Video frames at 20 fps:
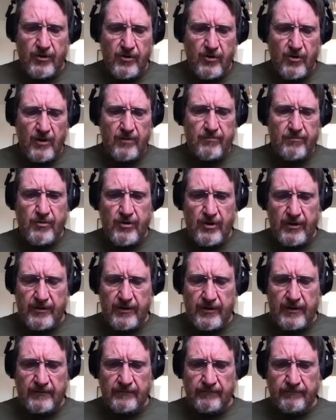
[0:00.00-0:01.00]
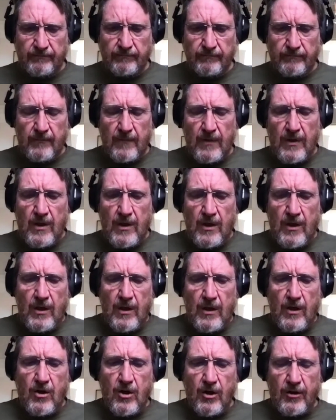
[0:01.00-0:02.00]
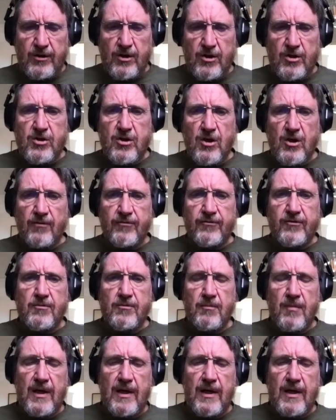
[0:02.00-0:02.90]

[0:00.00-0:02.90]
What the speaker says: Johan Botha got the shaft to